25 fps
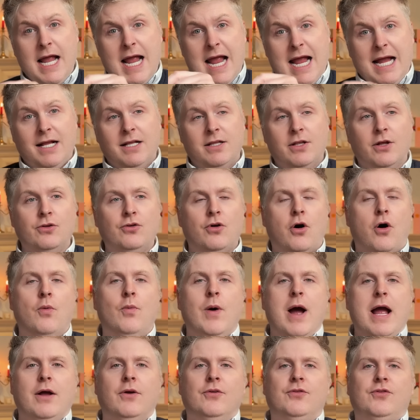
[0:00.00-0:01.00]
England or
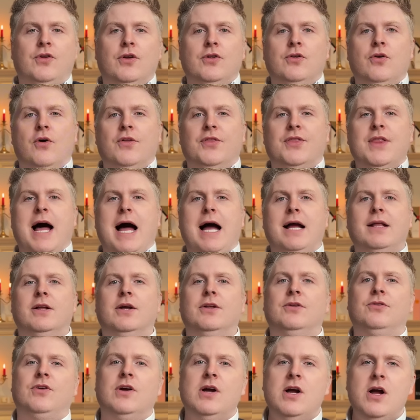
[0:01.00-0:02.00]
Wales to Northern
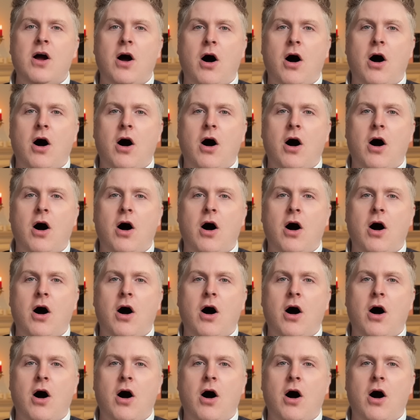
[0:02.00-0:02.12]
Ireland